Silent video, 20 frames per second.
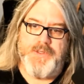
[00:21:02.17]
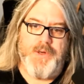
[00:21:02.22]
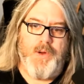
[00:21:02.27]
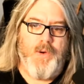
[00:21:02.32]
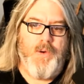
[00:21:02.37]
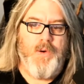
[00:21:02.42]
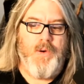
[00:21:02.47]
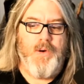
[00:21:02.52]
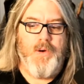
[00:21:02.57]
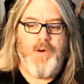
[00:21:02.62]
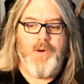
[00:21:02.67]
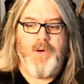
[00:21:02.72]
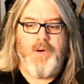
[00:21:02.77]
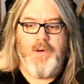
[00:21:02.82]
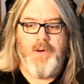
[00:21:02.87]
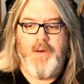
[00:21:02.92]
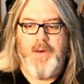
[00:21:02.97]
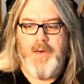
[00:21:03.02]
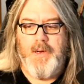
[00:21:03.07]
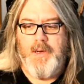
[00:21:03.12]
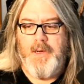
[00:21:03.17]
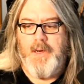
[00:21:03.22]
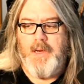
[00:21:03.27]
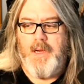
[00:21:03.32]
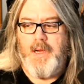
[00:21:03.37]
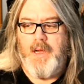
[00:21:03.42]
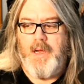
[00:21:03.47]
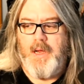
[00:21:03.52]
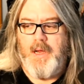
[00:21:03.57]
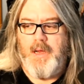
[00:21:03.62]
or
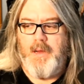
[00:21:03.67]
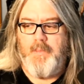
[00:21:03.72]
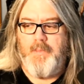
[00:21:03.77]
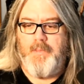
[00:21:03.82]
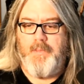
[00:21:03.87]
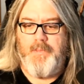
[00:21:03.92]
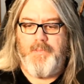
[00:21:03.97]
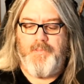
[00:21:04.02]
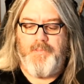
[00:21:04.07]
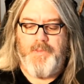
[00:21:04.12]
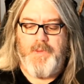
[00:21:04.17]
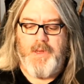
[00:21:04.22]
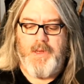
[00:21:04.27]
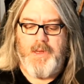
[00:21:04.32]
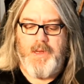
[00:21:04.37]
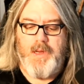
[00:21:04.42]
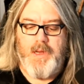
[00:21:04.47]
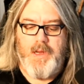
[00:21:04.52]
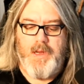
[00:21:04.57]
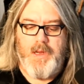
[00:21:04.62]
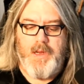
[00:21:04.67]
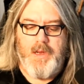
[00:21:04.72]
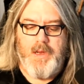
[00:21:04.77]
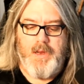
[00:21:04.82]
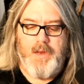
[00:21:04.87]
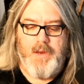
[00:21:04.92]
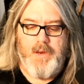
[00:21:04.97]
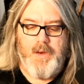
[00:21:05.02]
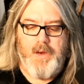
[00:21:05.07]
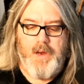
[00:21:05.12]
um,
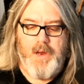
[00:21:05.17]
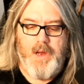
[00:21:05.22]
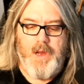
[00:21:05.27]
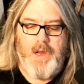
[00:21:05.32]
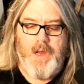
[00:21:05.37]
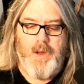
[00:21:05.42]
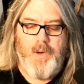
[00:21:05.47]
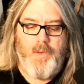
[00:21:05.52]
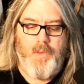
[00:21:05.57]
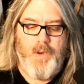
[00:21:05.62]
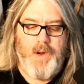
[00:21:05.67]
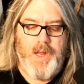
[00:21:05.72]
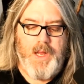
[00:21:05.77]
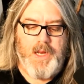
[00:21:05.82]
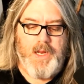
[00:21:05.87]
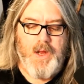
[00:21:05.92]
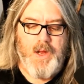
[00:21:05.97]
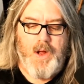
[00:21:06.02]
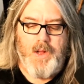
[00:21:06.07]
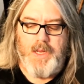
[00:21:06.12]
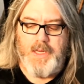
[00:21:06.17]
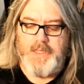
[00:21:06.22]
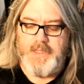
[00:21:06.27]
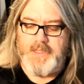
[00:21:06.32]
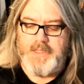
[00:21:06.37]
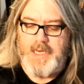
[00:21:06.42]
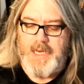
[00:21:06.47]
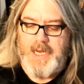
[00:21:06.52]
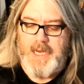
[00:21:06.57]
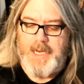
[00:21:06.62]
uh, what do they call
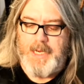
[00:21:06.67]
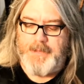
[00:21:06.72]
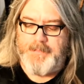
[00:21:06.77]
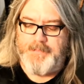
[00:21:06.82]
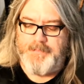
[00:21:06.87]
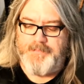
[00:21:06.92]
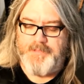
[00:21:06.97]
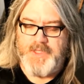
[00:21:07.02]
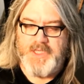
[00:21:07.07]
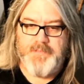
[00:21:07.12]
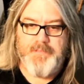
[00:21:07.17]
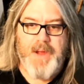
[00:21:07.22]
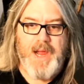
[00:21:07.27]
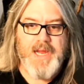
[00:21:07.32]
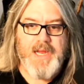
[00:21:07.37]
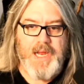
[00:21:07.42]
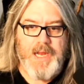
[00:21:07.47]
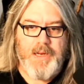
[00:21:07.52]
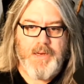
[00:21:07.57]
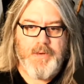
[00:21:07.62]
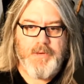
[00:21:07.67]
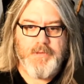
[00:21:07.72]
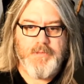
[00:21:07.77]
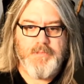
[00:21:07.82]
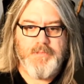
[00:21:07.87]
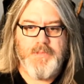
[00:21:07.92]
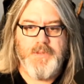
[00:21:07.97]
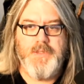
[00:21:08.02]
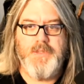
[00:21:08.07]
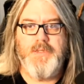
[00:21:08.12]
it? Um, spiking,
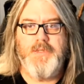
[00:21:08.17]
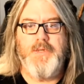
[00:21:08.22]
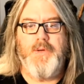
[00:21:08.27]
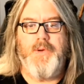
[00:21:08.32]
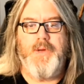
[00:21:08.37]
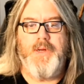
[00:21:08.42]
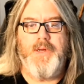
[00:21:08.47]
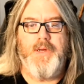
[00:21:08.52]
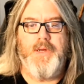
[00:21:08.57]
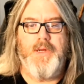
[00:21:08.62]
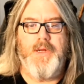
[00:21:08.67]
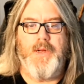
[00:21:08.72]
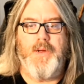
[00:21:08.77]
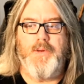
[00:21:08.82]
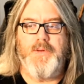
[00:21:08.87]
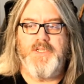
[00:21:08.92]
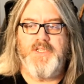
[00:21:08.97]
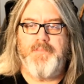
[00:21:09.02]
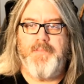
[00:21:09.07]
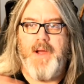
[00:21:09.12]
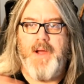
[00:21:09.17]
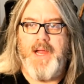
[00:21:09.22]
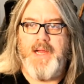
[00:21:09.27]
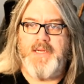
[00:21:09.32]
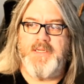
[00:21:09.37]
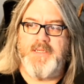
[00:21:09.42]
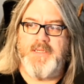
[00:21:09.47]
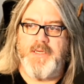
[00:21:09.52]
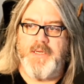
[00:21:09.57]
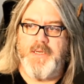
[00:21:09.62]
doing you know
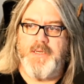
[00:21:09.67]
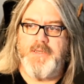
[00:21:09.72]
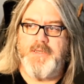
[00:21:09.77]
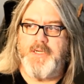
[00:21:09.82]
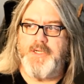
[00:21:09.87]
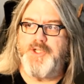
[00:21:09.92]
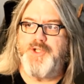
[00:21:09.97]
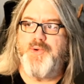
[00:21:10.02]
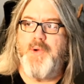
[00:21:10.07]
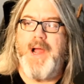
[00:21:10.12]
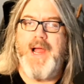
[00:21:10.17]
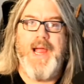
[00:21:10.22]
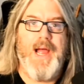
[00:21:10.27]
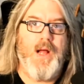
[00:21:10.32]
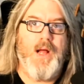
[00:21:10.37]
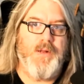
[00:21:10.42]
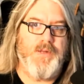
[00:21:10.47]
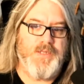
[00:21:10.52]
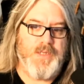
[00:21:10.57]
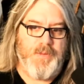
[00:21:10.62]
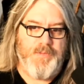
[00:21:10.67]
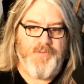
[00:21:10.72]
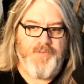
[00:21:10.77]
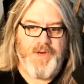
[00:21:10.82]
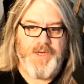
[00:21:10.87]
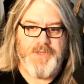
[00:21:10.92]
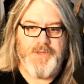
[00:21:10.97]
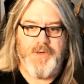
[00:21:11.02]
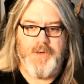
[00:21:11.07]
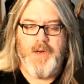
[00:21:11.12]
spikes to to try out some
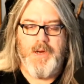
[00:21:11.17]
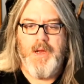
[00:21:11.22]
feature.